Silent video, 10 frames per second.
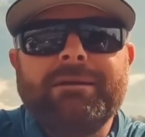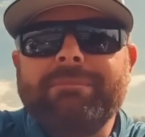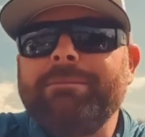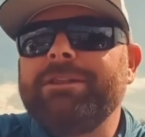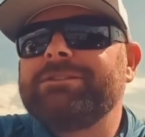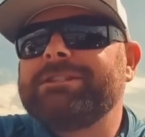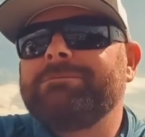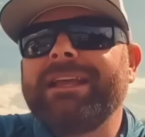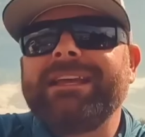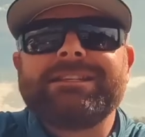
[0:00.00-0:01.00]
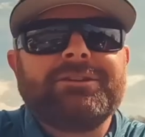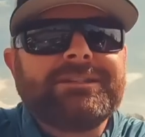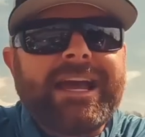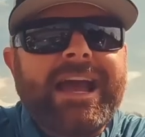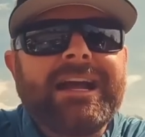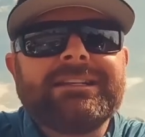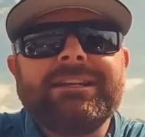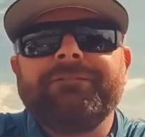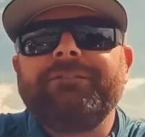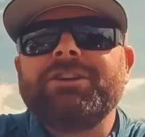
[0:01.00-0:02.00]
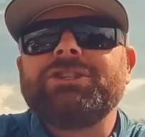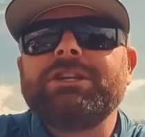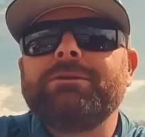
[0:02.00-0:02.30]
Maybe there's some lakes that are tagged that you're fishing.